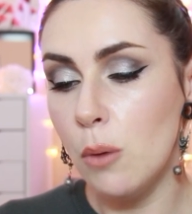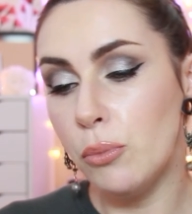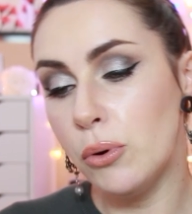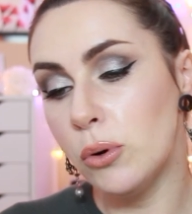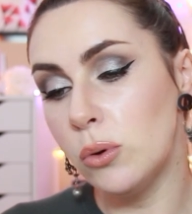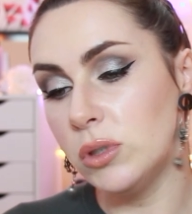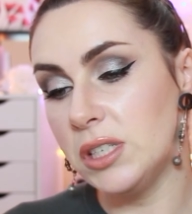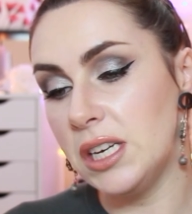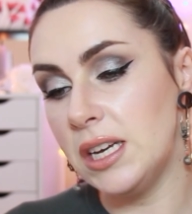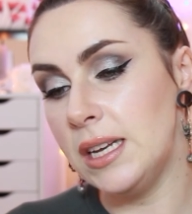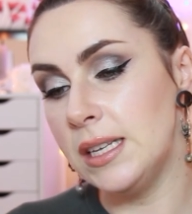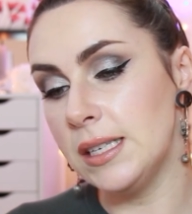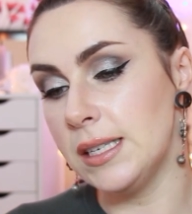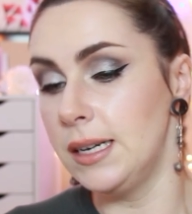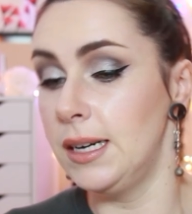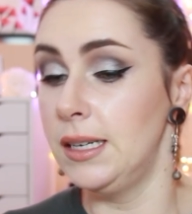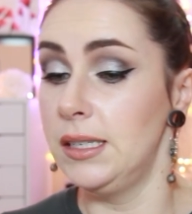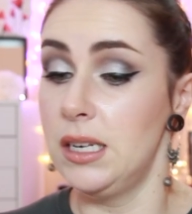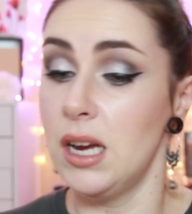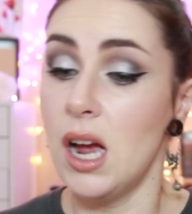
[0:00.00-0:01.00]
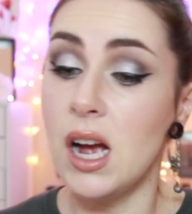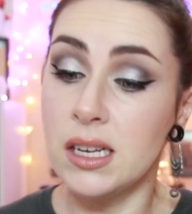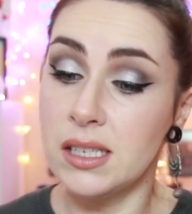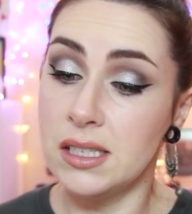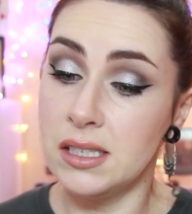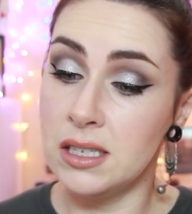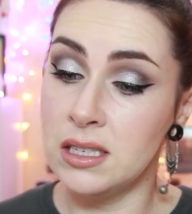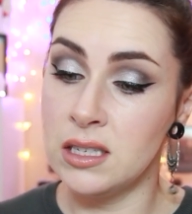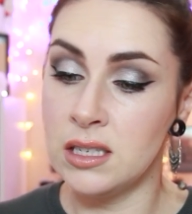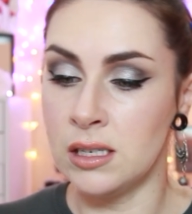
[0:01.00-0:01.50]
proteins and
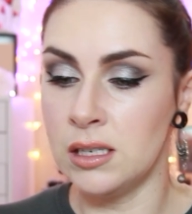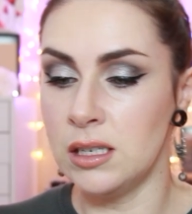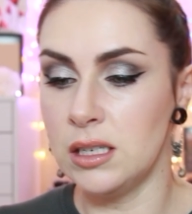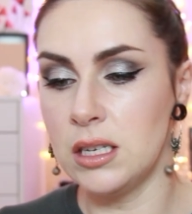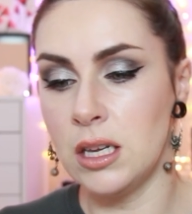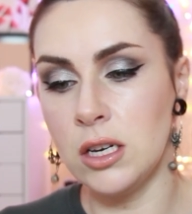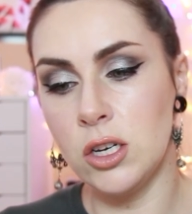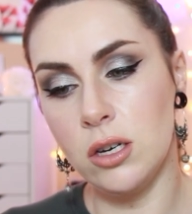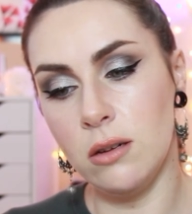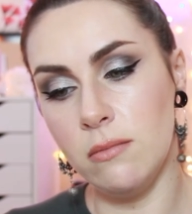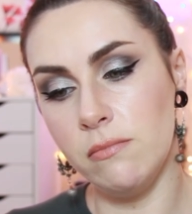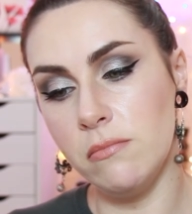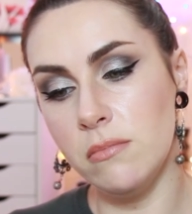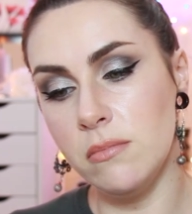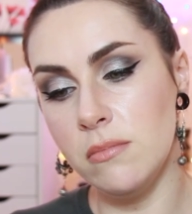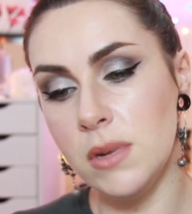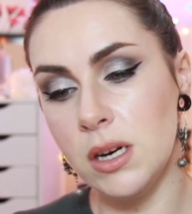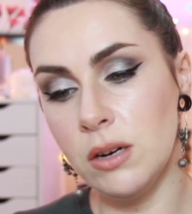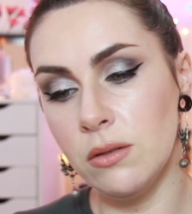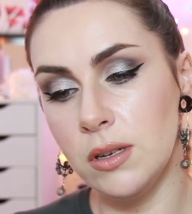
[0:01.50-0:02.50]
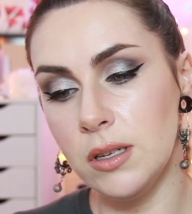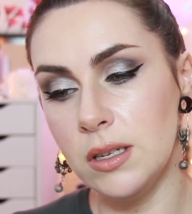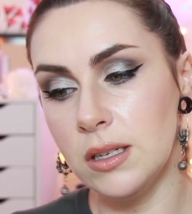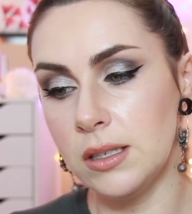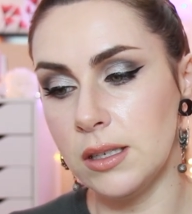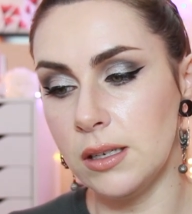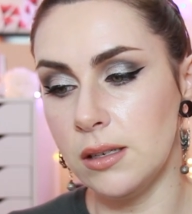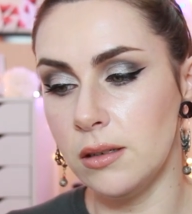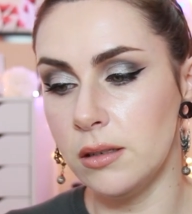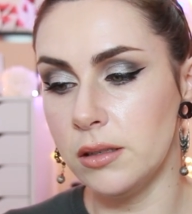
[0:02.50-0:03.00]
antioxidants and essential
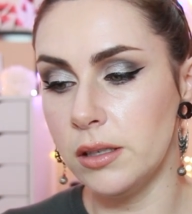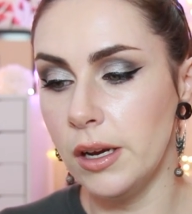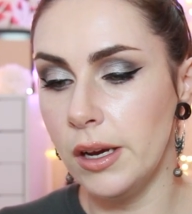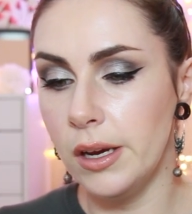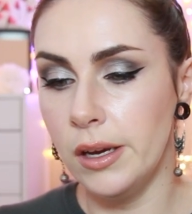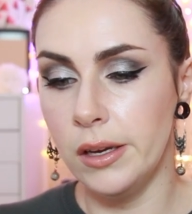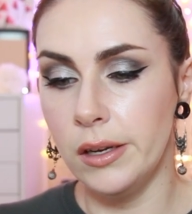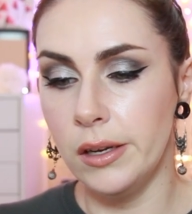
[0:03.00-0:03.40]
minerals and